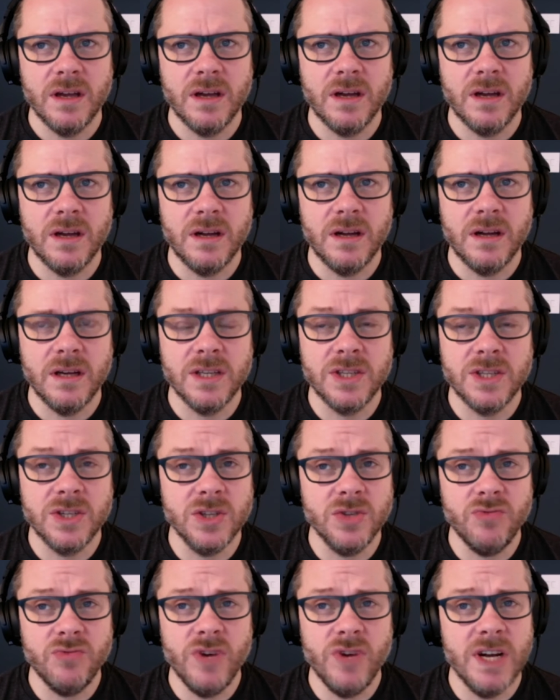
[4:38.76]
it's
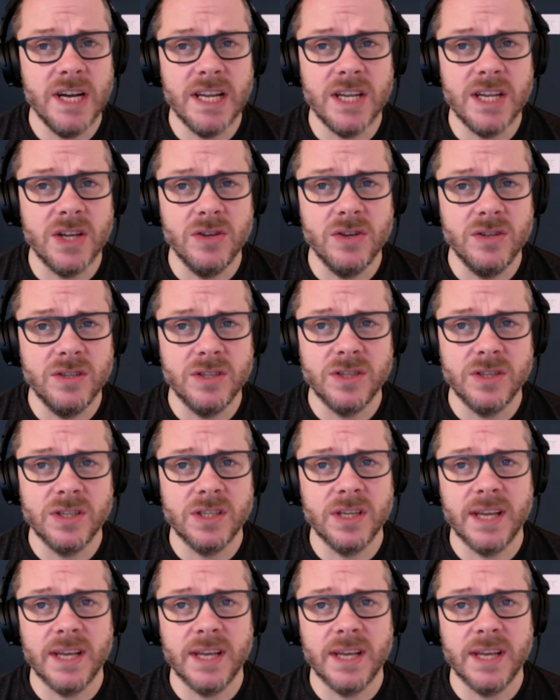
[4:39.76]
just really good just